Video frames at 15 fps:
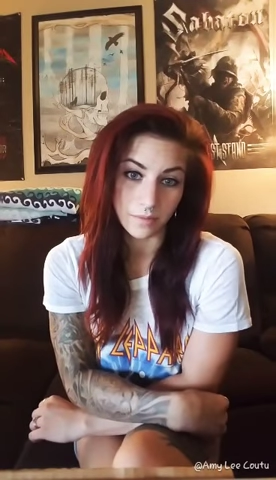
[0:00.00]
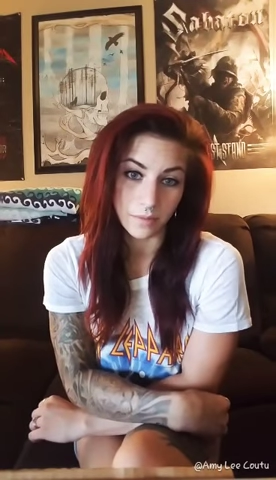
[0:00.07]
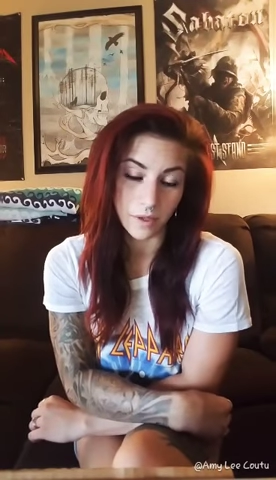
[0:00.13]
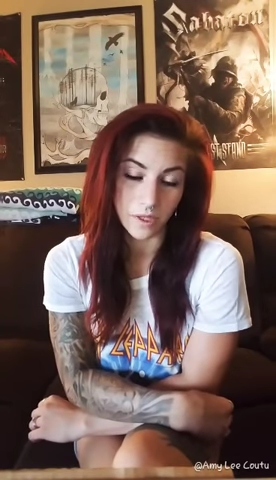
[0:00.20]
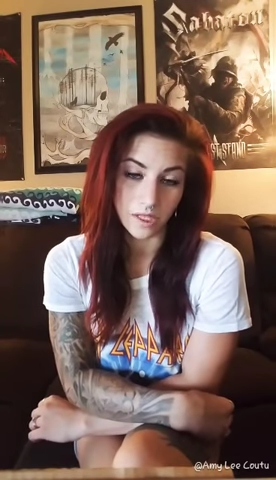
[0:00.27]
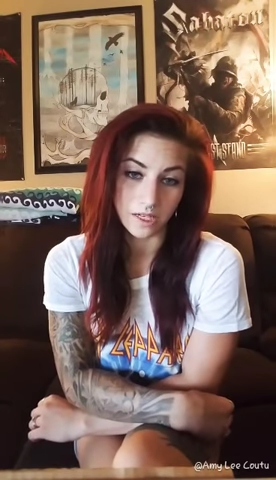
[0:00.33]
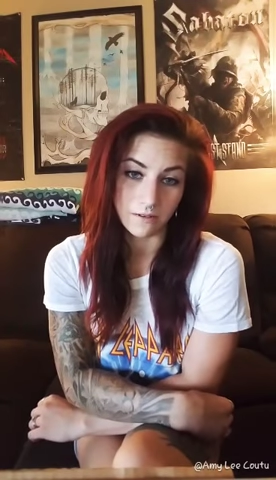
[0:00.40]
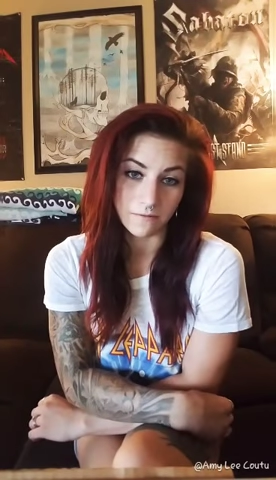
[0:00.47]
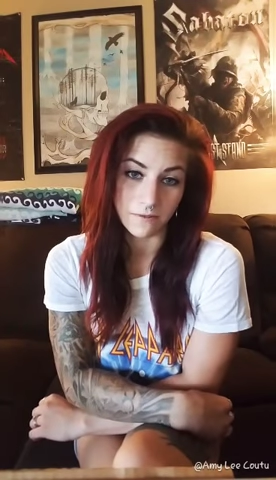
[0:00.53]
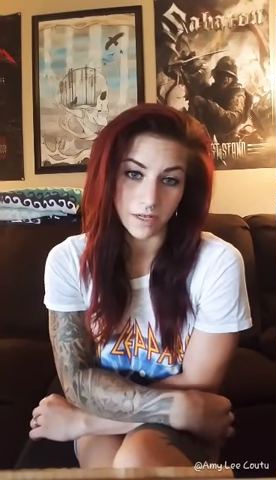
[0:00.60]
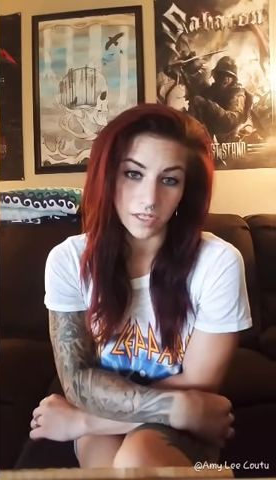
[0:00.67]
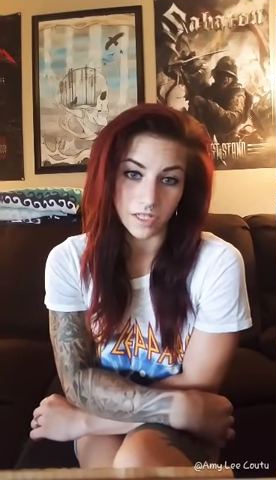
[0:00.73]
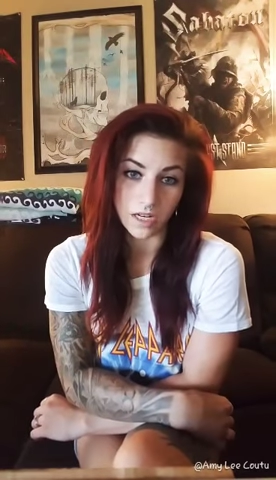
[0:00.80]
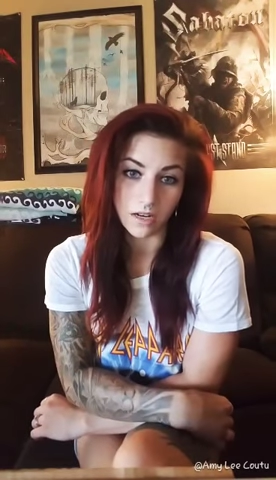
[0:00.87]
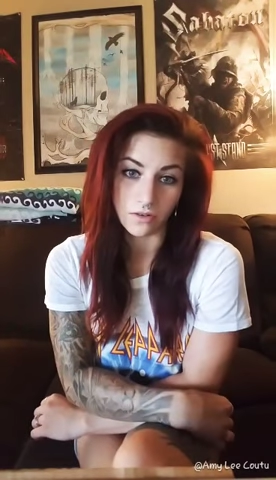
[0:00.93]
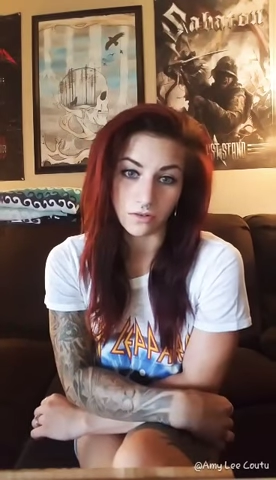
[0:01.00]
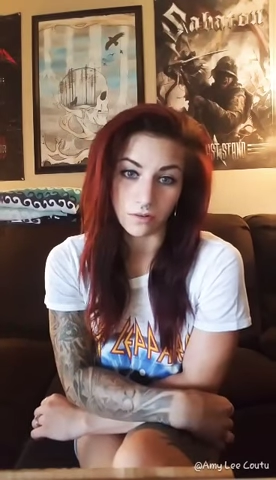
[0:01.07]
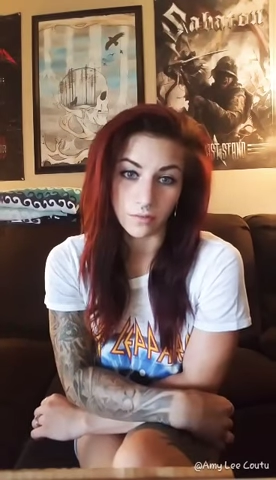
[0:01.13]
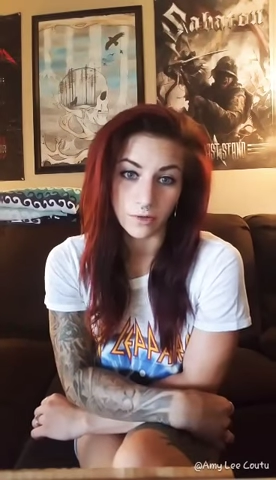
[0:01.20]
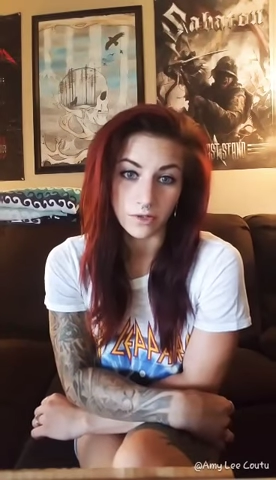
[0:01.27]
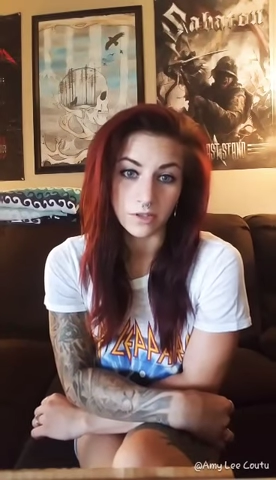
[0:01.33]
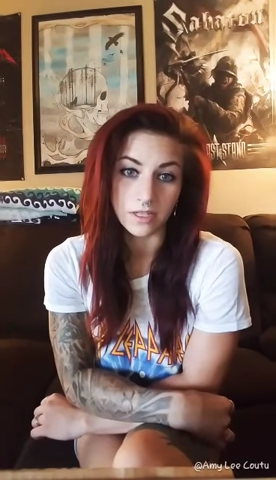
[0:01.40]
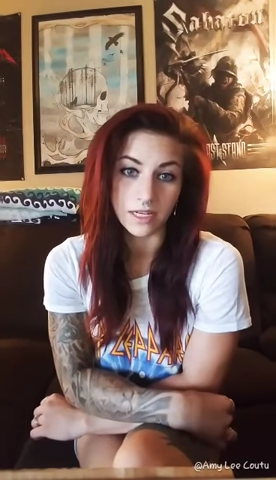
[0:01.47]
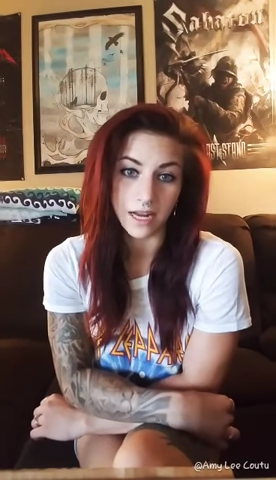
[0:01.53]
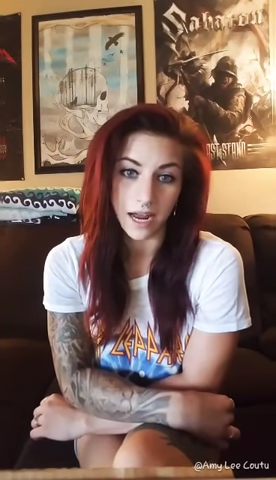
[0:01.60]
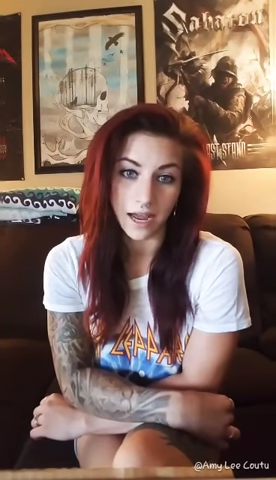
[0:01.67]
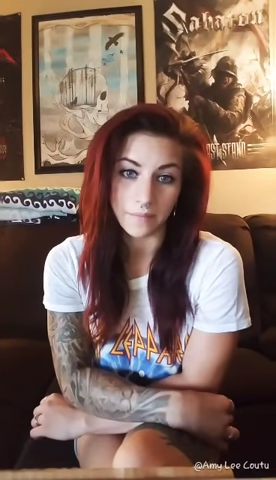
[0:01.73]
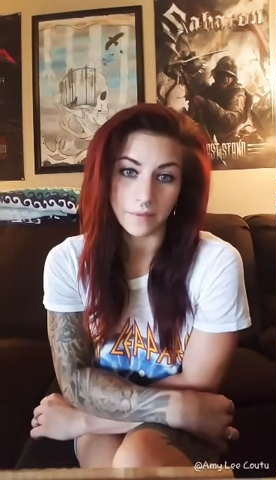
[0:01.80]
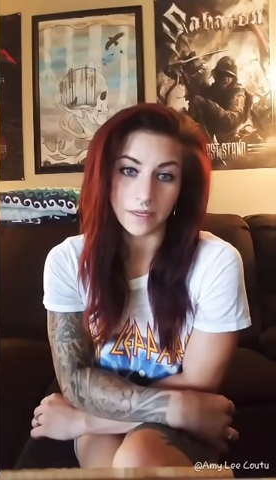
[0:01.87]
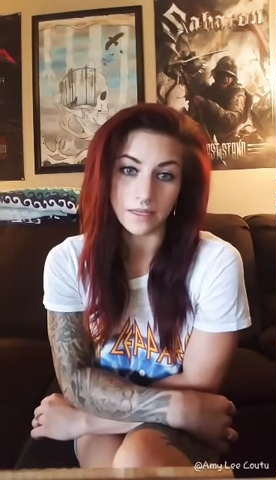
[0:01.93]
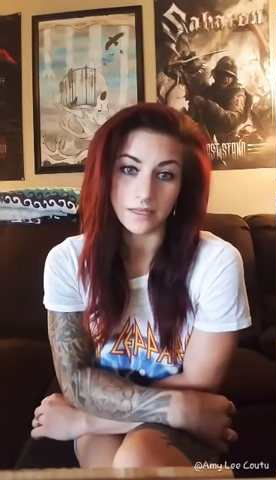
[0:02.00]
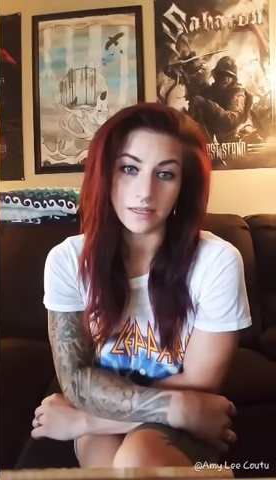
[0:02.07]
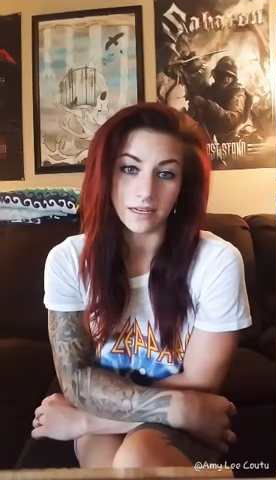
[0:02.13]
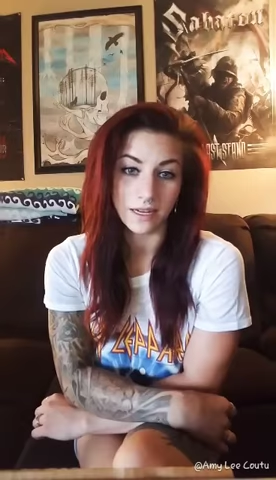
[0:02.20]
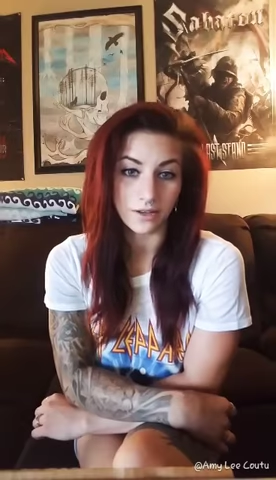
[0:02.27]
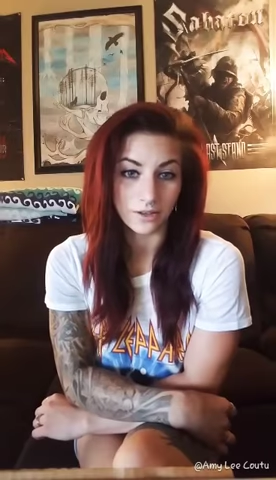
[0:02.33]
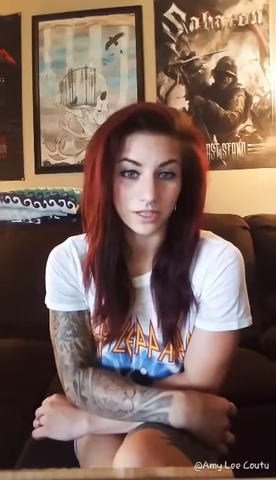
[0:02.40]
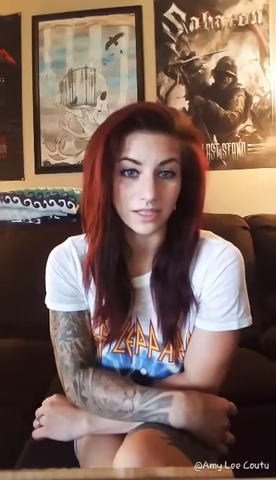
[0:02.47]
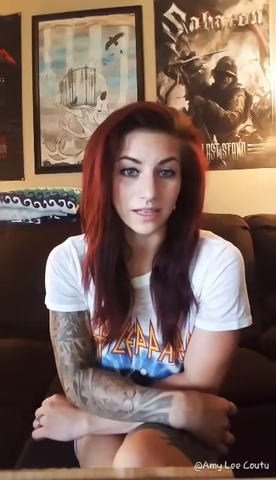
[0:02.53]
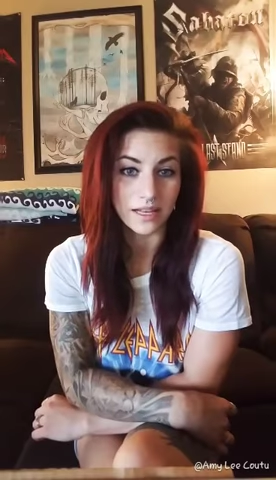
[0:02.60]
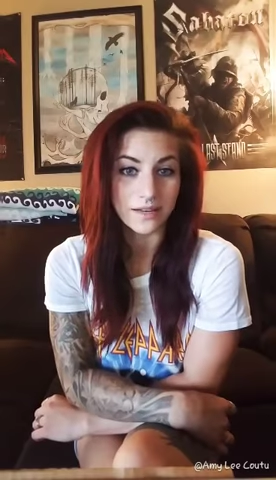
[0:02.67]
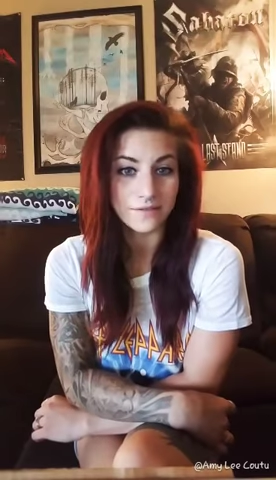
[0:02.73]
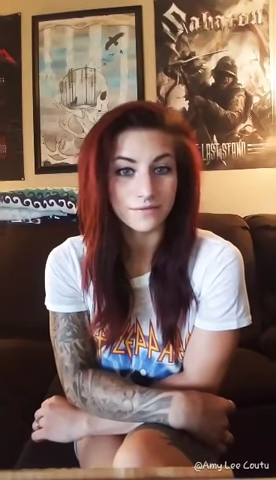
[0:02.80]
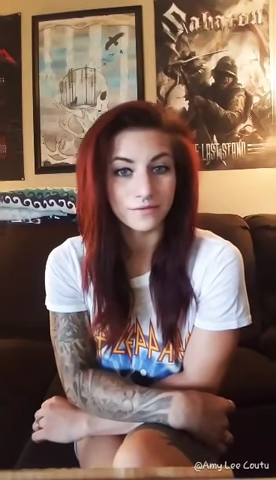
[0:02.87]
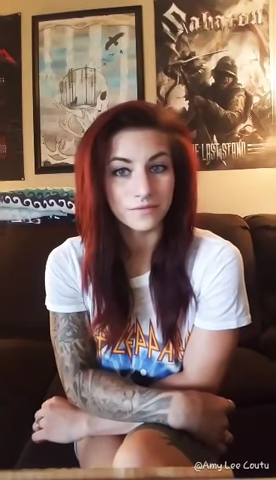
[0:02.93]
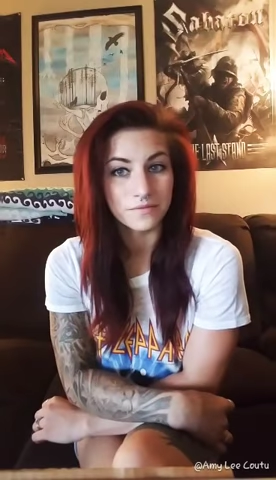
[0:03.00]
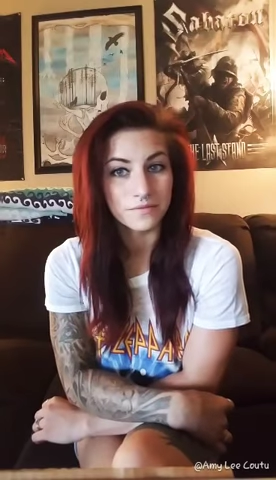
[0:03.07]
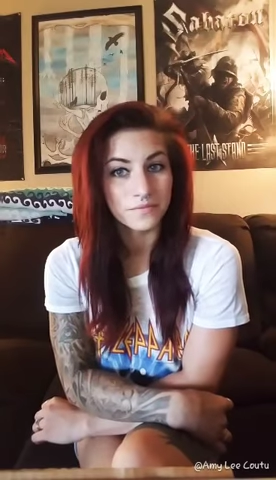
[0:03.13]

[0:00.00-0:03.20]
ability to function normal and happy and healthy life.